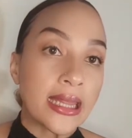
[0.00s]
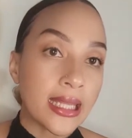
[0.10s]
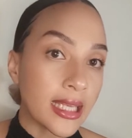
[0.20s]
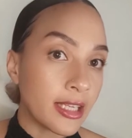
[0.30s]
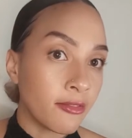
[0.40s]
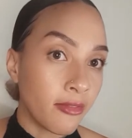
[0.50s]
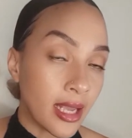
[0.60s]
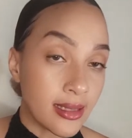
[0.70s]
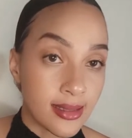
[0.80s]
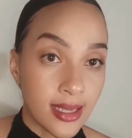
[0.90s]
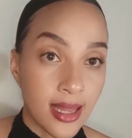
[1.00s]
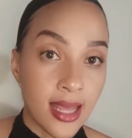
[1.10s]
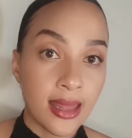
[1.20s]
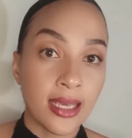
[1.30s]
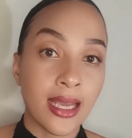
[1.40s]
the event
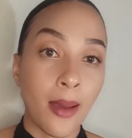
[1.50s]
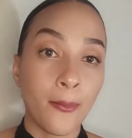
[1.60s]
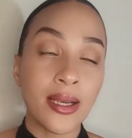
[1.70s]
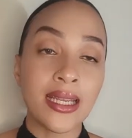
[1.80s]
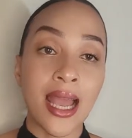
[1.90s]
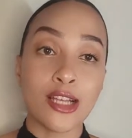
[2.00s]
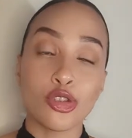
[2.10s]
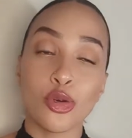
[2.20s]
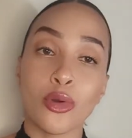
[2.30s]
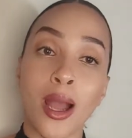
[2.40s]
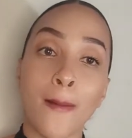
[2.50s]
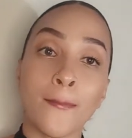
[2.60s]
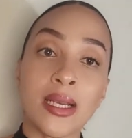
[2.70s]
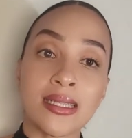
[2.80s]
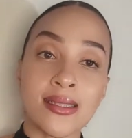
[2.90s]
that the company has no
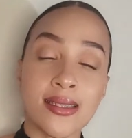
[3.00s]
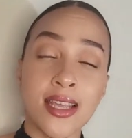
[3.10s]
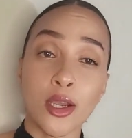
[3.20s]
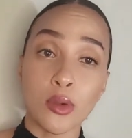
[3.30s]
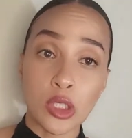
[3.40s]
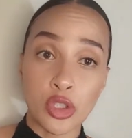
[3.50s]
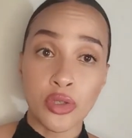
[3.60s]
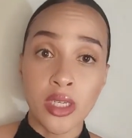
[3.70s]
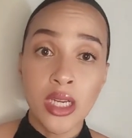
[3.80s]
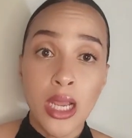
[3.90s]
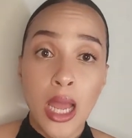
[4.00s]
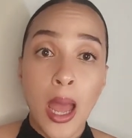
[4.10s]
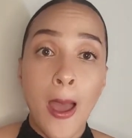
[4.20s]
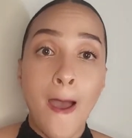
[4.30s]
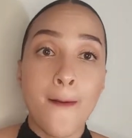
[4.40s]
company secretary
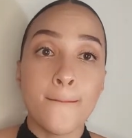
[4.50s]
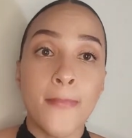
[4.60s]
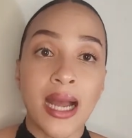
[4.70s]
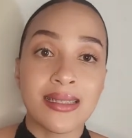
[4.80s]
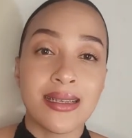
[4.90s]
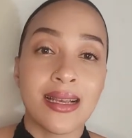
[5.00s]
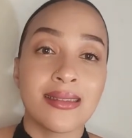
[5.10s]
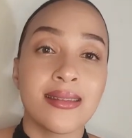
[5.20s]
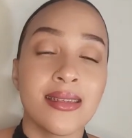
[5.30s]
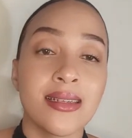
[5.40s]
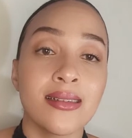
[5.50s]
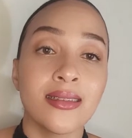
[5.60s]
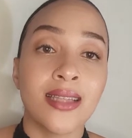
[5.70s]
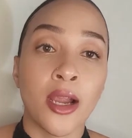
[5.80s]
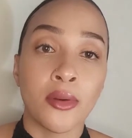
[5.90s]
but single
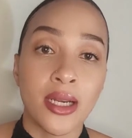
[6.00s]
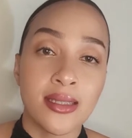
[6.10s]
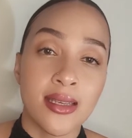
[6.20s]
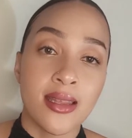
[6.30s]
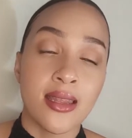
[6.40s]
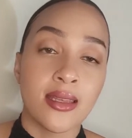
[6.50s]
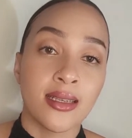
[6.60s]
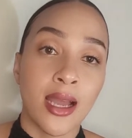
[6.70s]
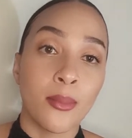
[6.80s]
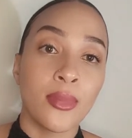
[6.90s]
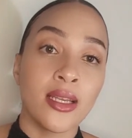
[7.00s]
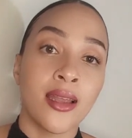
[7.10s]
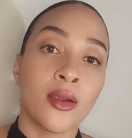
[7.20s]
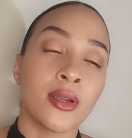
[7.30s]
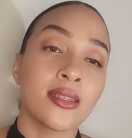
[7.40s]
director, then the company
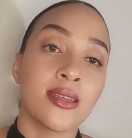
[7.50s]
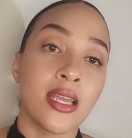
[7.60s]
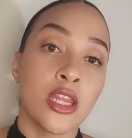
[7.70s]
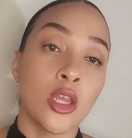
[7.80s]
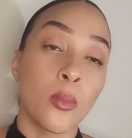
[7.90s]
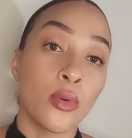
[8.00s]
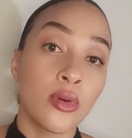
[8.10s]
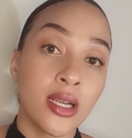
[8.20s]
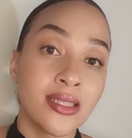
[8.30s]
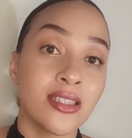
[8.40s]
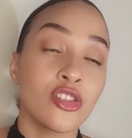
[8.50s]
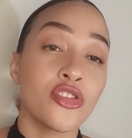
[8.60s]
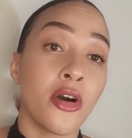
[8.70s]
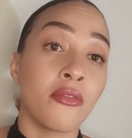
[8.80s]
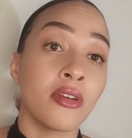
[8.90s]
director, in the presence
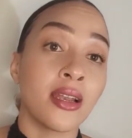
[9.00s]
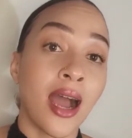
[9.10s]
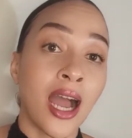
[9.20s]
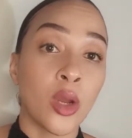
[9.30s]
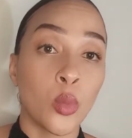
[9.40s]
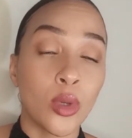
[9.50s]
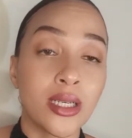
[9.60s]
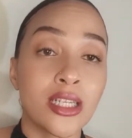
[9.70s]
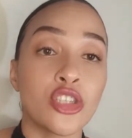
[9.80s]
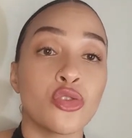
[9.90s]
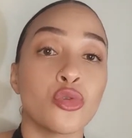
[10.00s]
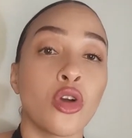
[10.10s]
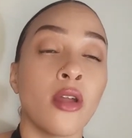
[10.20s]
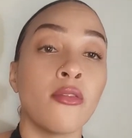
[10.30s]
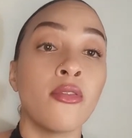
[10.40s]
of an eyewitness who
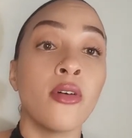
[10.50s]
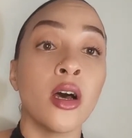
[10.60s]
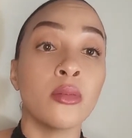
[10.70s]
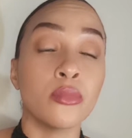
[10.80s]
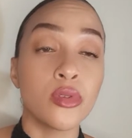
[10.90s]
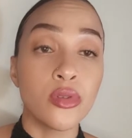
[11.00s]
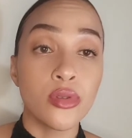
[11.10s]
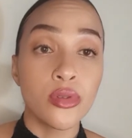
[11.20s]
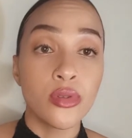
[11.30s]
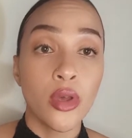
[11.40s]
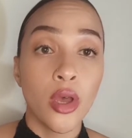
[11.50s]
confirms